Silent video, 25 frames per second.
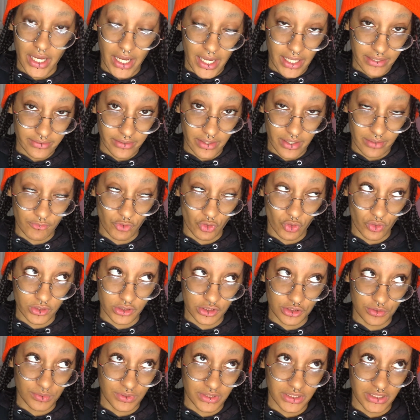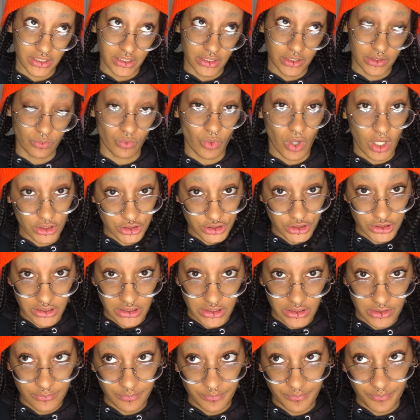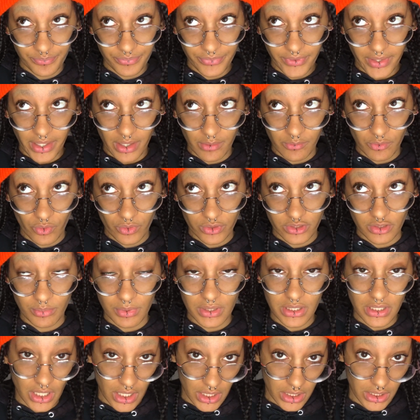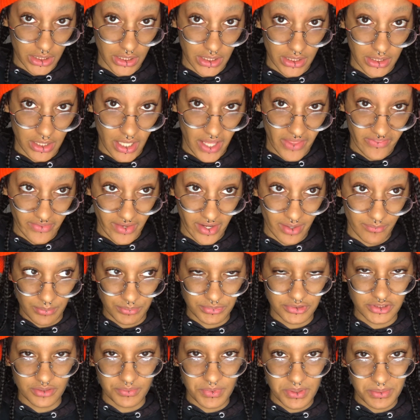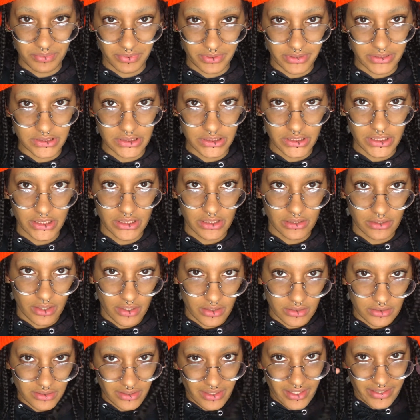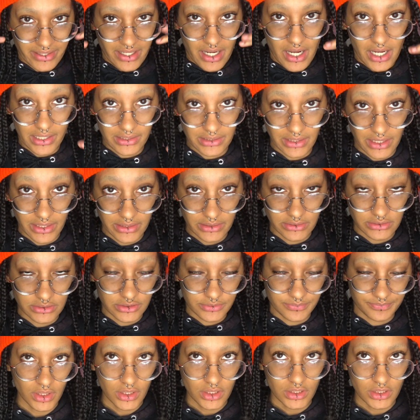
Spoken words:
and then I'm going to be washing it, then I'm going to be cutting it, and then I'm just going to be bleaching it into like highlights.